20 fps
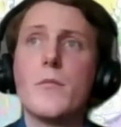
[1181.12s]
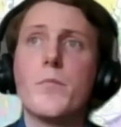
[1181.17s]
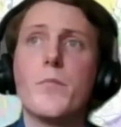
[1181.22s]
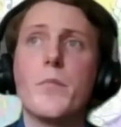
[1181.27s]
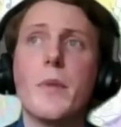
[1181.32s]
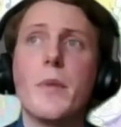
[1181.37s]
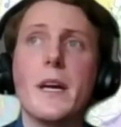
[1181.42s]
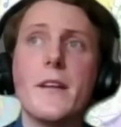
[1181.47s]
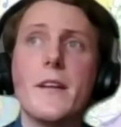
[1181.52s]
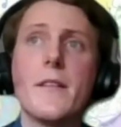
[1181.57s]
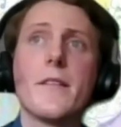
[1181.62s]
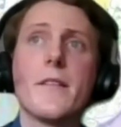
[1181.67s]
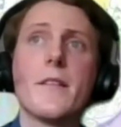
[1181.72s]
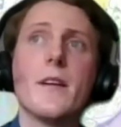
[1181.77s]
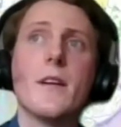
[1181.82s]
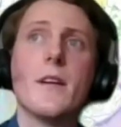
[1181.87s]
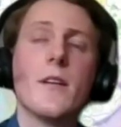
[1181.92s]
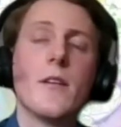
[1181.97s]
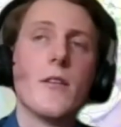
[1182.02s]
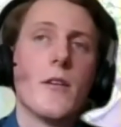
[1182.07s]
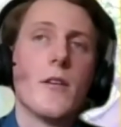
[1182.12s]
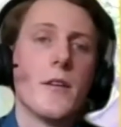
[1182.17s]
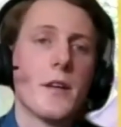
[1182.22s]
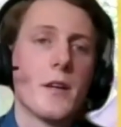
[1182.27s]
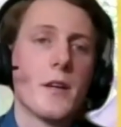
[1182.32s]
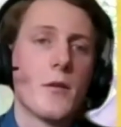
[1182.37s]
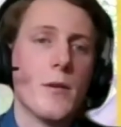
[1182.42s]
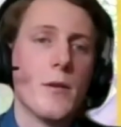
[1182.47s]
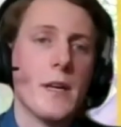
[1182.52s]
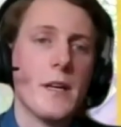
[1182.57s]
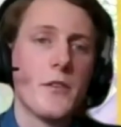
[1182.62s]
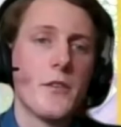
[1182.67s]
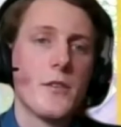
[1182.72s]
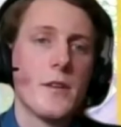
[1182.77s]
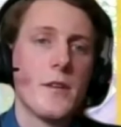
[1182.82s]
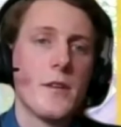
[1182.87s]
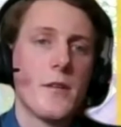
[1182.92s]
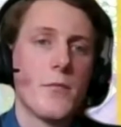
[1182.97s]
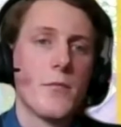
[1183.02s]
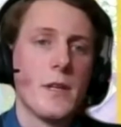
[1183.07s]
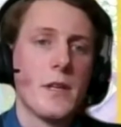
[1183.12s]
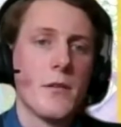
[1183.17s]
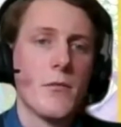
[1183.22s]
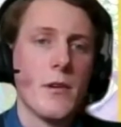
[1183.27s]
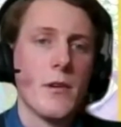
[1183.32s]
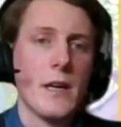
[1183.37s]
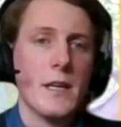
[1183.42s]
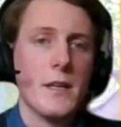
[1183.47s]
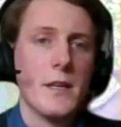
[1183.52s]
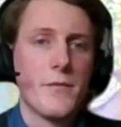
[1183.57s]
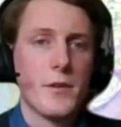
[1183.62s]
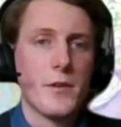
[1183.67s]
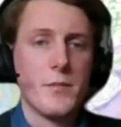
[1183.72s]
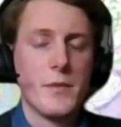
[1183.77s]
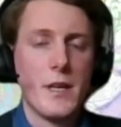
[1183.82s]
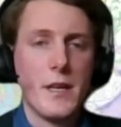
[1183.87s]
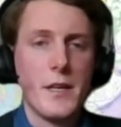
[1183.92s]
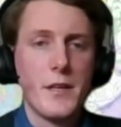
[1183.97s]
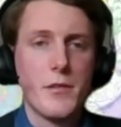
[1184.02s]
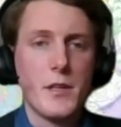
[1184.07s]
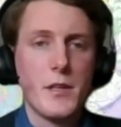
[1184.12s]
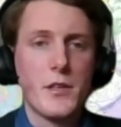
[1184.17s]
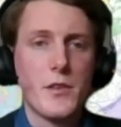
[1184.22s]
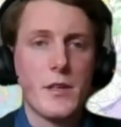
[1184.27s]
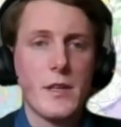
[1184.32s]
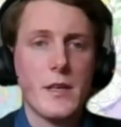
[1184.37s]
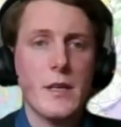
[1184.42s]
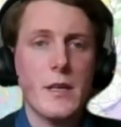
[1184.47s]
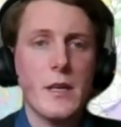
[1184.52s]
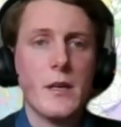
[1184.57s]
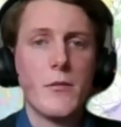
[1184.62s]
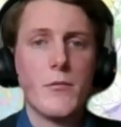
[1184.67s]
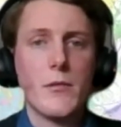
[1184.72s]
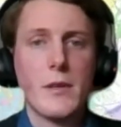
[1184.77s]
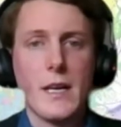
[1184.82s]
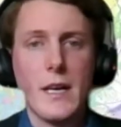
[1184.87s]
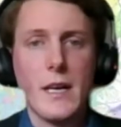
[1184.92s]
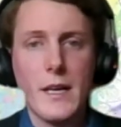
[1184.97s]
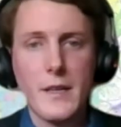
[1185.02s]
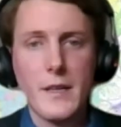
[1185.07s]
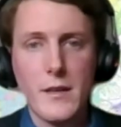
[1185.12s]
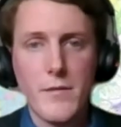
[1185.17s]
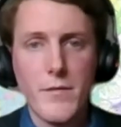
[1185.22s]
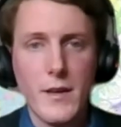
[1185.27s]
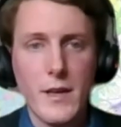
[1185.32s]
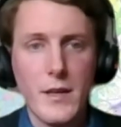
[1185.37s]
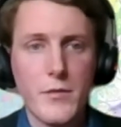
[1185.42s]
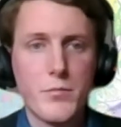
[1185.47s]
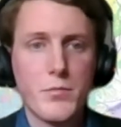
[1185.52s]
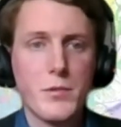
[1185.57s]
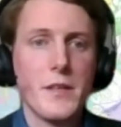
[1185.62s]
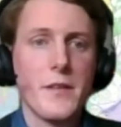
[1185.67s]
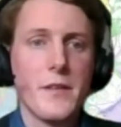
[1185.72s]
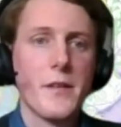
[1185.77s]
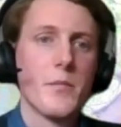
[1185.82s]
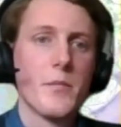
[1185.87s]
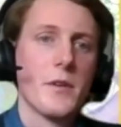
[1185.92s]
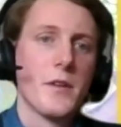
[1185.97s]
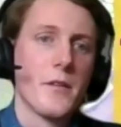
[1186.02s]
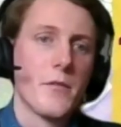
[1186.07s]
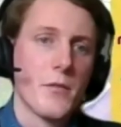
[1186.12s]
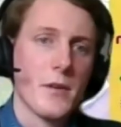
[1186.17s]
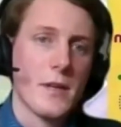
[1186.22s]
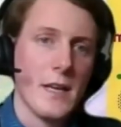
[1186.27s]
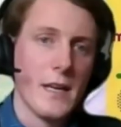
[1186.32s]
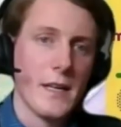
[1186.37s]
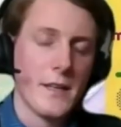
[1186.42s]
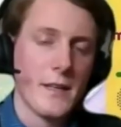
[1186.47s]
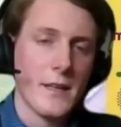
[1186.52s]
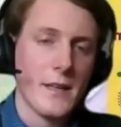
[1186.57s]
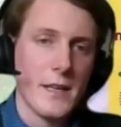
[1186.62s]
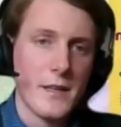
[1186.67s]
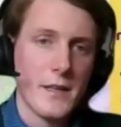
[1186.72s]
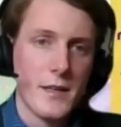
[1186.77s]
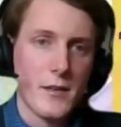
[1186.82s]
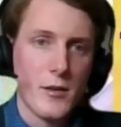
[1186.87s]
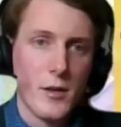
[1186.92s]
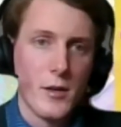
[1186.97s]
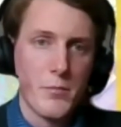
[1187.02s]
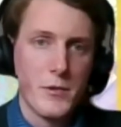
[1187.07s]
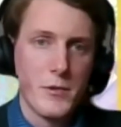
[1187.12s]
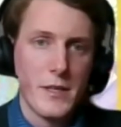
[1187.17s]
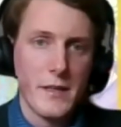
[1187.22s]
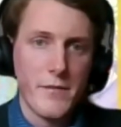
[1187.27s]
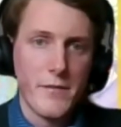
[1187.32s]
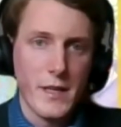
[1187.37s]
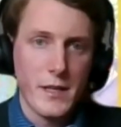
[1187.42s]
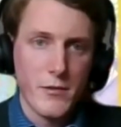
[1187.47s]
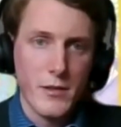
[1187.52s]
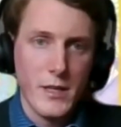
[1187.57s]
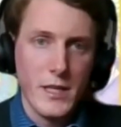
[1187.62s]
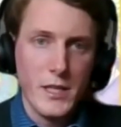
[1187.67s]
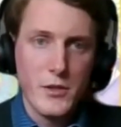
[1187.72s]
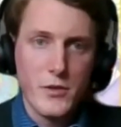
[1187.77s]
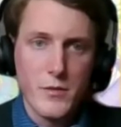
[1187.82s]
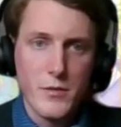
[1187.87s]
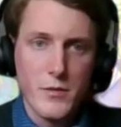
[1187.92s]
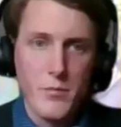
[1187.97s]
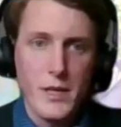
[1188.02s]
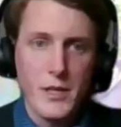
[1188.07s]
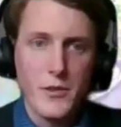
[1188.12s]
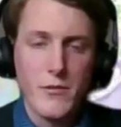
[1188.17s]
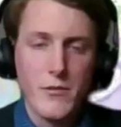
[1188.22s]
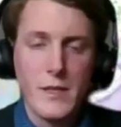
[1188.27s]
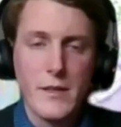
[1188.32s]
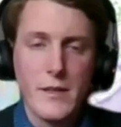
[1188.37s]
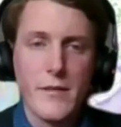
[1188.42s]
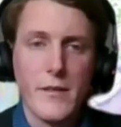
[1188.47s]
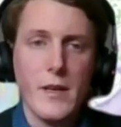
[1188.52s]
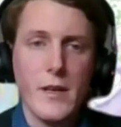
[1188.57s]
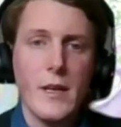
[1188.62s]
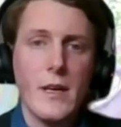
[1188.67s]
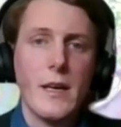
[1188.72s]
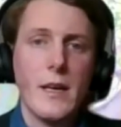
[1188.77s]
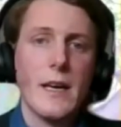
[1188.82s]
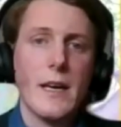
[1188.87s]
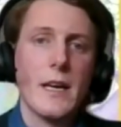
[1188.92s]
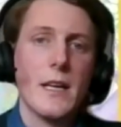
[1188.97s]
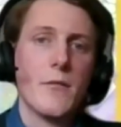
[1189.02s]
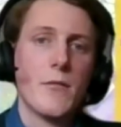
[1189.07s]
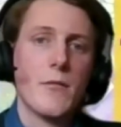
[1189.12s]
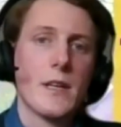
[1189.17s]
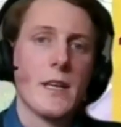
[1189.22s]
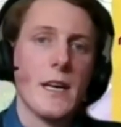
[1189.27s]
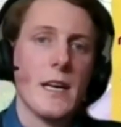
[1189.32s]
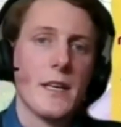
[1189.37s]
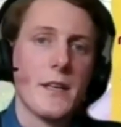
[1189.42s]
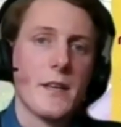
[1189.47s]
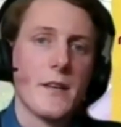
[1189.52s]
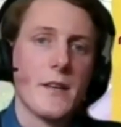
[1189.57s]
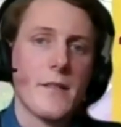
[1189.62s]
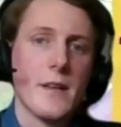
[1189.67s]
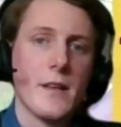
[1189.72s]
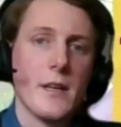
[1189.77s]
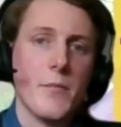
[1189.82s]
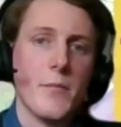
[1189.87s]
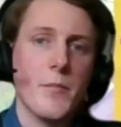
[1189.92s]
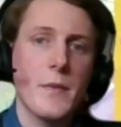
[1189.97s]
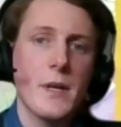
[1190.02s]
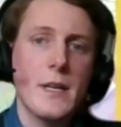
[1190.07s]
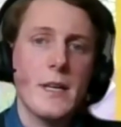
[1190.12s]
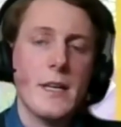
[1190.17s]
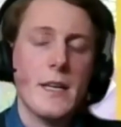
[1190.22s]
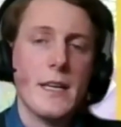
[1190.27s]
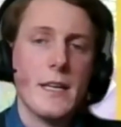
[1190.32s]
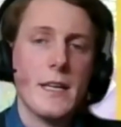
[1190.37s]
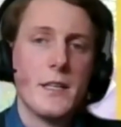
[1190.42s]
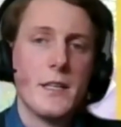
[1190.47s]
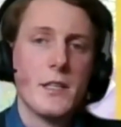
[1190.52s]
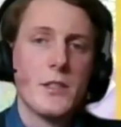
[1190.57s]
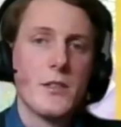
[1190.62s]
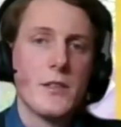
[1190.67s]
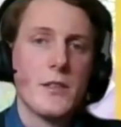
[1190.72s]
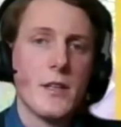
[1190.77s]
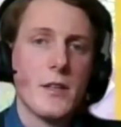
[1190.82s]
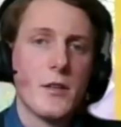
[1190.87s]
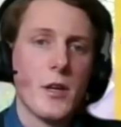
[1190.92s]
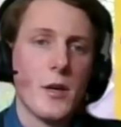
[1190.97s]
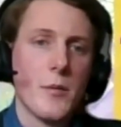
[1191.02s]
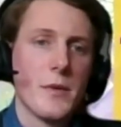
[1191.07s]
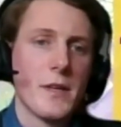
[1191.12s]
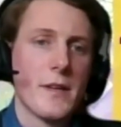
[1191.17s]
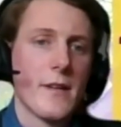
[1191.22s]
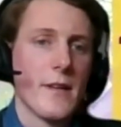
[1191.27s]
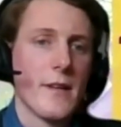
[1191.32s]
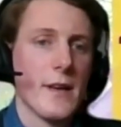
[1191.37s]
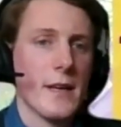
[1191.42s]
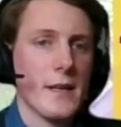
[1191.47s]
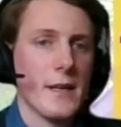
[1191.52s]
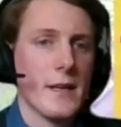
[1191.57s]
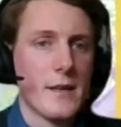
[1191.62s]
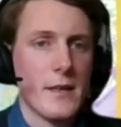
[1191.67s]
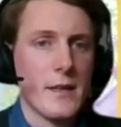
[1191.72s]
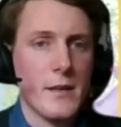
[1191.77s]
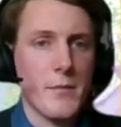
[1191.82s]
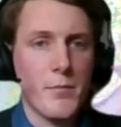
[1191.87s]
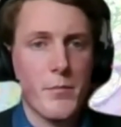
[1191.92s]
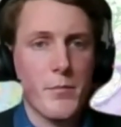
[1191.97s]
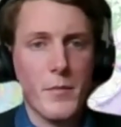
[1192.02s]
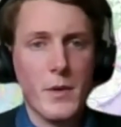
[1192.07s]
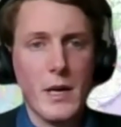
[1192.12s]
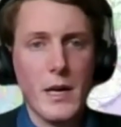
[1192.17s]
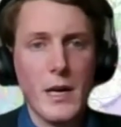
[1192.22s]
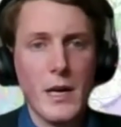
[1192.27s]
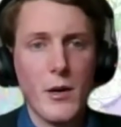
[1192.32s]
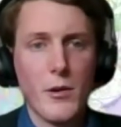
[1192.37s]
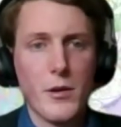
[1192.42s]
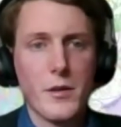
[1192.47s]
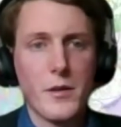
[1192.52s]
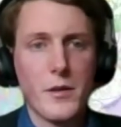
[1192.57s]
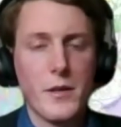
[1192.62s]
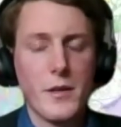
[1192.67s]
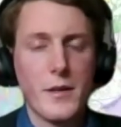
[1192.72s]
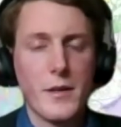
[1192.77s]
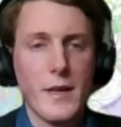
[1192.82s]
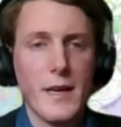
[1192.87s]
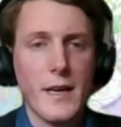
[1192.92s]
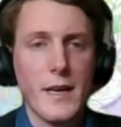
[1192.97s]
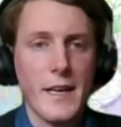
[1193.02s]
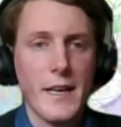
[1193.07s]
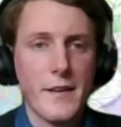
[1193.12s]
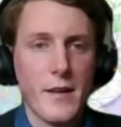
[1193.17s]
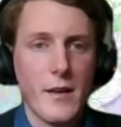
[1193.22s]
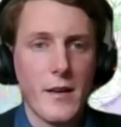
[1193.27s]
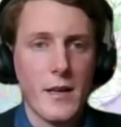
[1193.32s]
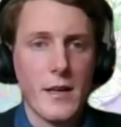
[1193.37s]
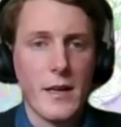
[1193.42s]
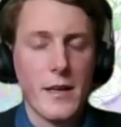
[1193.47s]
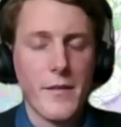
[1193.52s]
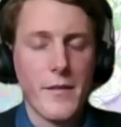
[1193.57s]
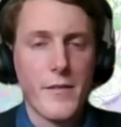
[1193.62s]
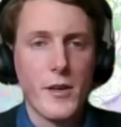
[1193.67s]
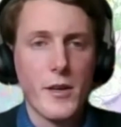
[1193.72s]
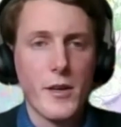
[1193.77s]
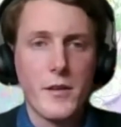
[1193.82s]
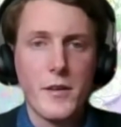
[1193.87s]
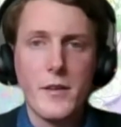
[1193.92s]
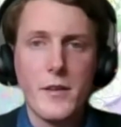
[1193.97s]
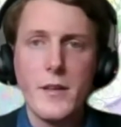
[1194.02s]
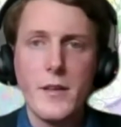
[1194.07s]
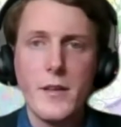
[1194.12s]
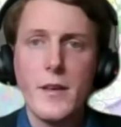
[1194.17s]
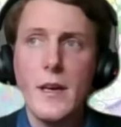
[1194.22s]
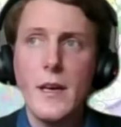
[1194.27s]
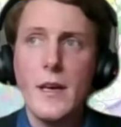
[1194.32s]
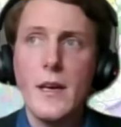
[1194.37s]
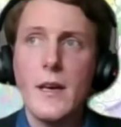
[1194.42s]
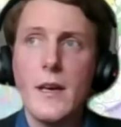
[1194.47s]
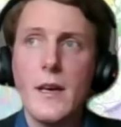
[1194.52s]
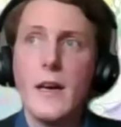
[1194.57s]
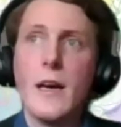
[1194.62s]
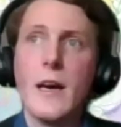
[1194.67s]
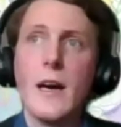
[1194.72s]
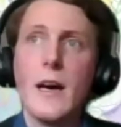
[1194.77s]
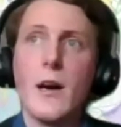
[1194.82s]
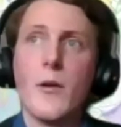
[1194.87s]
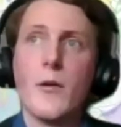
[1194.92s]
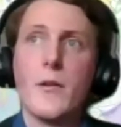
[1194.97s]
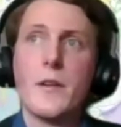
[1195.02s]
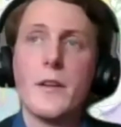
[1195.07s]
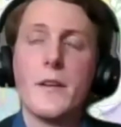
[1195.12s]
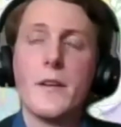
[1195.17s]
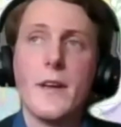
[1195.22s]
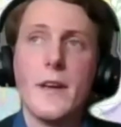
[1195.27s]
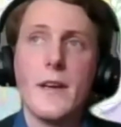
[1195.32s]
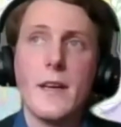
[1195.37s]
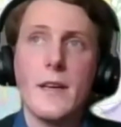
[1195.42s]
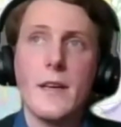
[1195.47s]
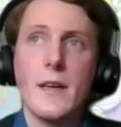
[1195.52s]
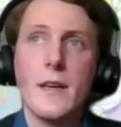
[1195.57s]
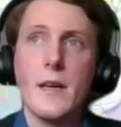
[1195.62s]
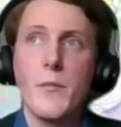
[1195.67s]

based on the questions we derived from the literature regarding the 5 principles, regarding other corporate effectuation measurings, and regarding some additional topics like how did they handle uncertainty, how did they